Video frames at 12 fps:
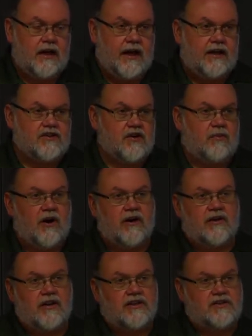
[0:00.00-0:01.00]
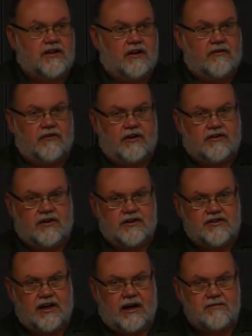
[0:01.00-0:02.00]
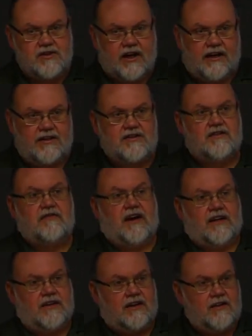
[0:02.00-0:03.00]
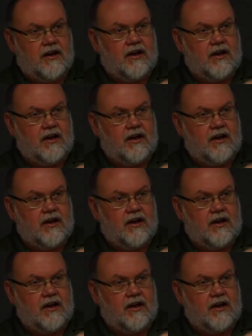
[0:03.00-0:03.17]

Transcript: And so part of this delivering to the job site is the fact that,